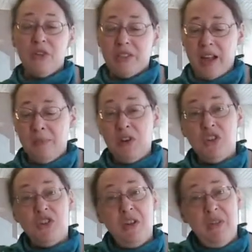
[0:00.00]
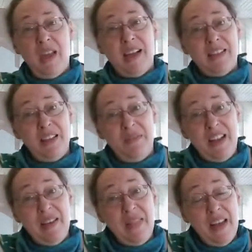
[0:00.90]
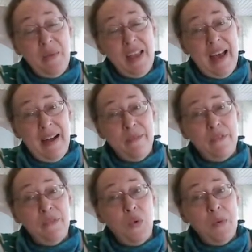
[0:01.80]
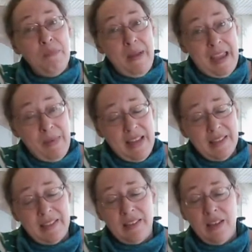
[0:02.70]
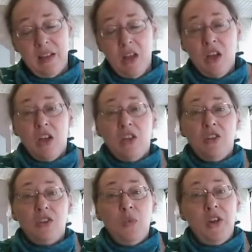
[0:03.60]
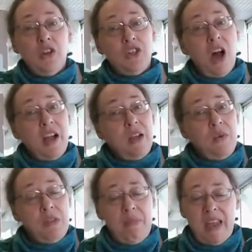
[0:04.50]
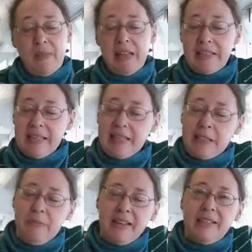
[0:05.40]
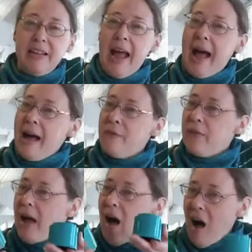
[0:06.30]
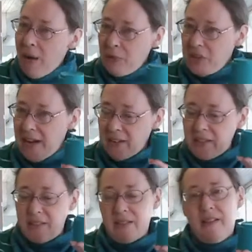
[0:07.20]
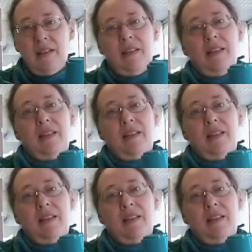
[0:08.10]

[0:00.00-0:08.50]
First, I'm going to show you the activity that we have for babies. So when you're talking with babies, it's best to have objects